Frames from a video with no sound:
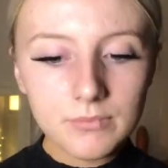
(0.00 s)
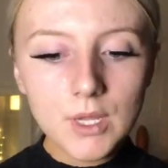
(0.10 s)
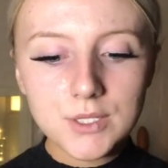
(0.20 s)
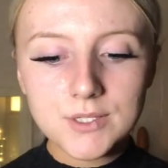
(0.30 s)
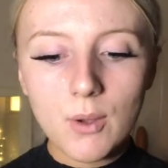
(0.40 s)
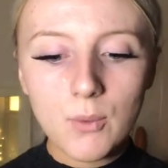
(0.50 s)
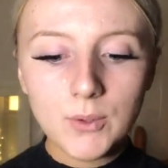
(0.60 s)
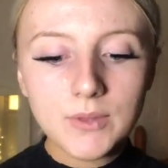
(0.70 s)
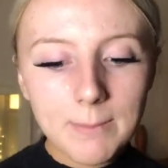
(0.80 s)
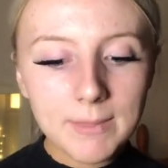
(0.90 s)
So I will
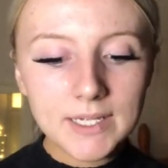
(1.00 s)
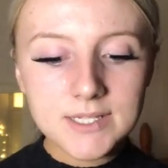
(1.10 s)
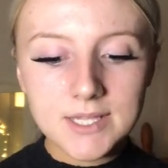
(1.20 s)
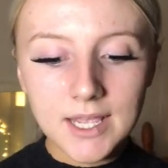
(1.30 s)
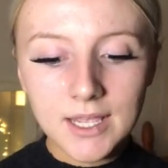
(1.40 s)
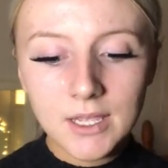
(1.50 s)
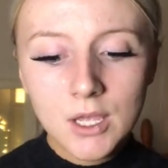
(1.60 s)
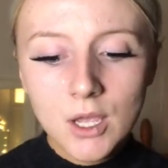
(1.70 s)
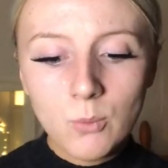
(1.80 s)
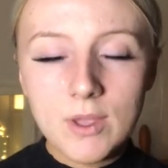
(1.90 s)
then mix it
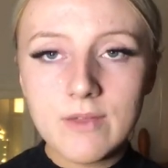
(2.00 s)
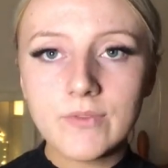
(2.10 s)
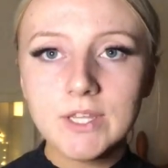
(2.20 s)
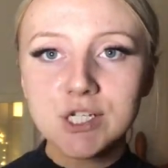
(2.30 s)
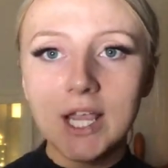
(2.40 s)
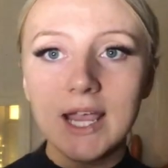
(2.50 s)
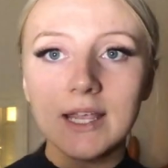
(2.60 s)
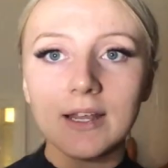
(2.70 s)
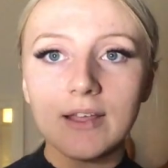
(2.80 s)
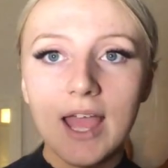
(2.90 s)
with the
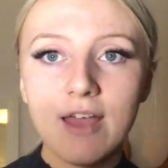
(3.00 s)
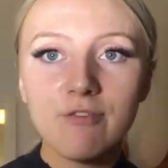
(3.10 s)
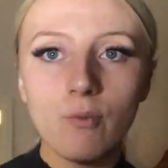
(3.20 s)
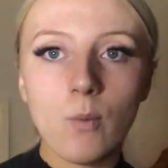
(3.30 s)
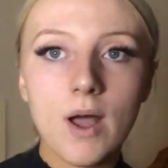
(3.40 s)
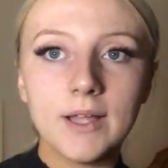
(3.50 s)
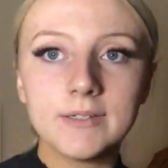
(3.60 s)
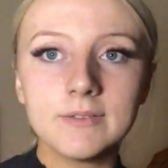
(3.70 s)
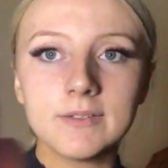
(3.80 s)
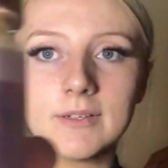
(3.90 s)
shade F1.